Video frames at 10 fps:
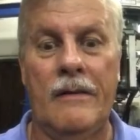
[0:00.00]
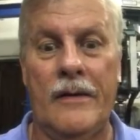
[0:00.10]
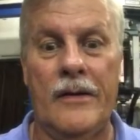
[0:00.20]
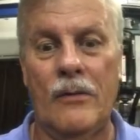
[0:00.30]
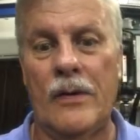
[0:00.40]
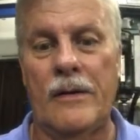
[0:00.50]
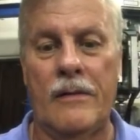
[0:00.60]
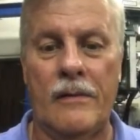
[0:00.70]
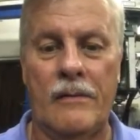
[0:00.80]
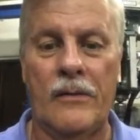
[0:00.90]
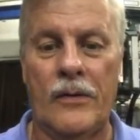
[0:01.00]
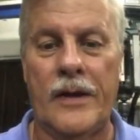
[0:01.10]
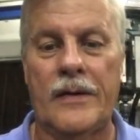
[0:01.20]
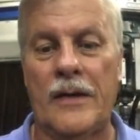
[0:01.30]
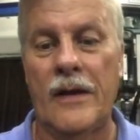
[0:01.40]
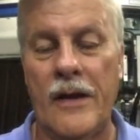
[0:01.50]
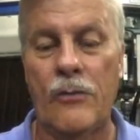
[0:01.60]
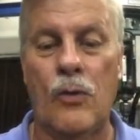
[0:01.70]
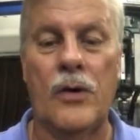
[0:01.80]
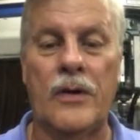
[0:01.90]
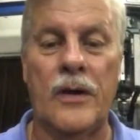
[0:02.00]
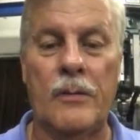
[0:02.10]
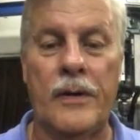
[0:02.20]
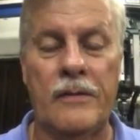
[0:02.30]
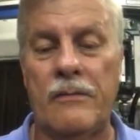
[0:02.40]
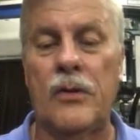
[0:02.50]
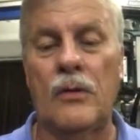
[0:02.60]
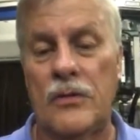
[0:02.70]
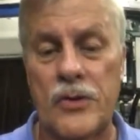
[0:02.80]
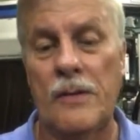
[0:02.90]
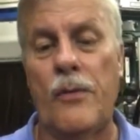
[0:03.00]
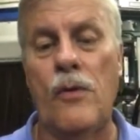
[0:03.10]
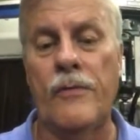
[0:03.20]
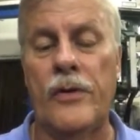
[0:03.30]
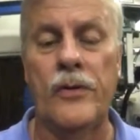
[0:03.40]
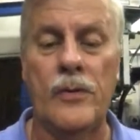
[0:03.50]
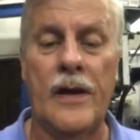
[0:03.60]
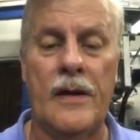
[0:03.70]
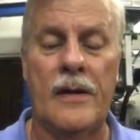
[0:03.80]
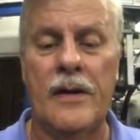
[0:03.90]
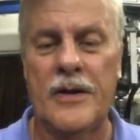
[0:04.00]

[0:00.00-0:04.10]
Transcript: and you want to look into lathe work a little bit, you can jump over and do that.